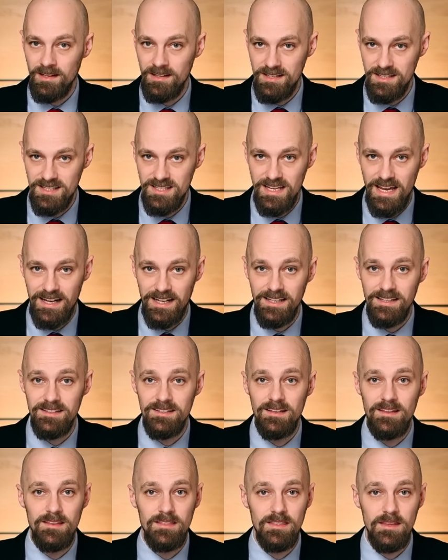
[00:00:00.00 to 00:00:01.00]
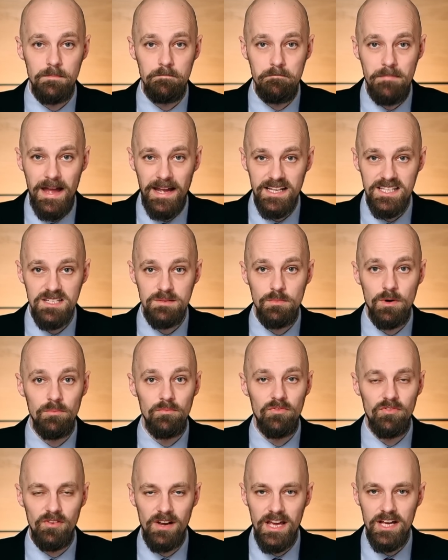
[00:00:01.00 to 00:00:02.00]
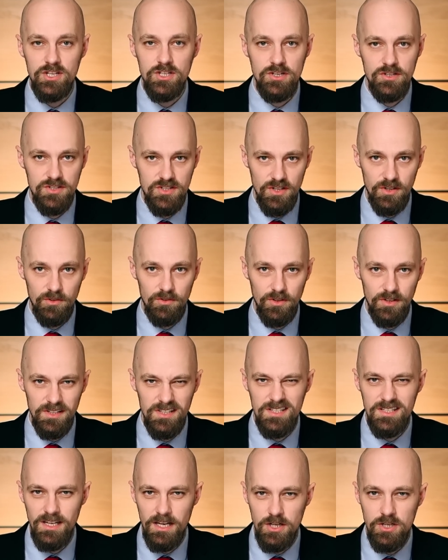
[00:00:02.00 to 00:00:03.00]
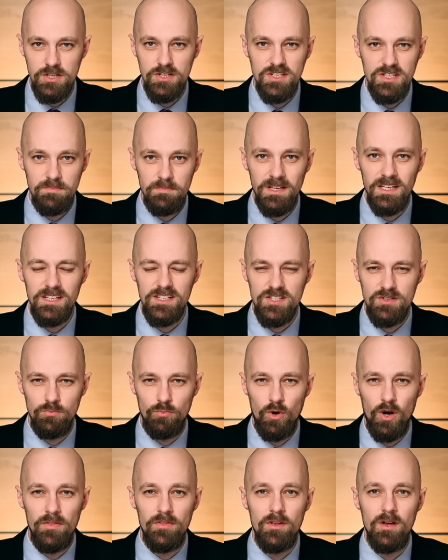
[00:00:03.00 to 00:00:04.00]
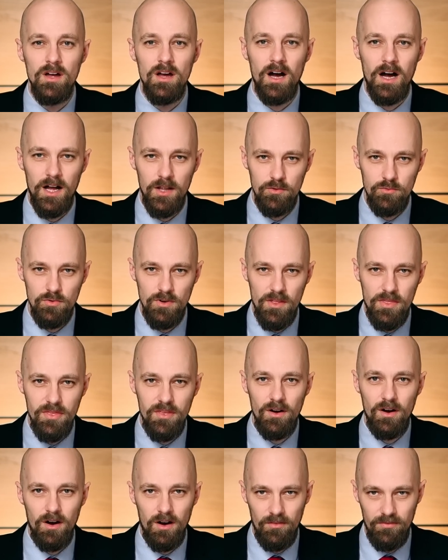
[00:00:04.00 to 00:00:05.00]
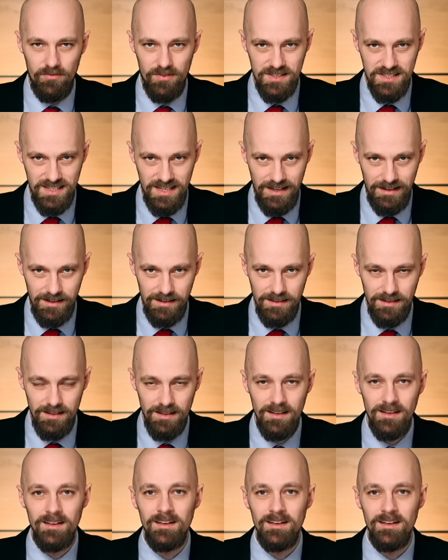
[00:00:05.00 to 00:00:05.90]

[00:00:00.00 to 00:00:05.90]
Second, the maximum flash synchronization speed is 1/100th of a second.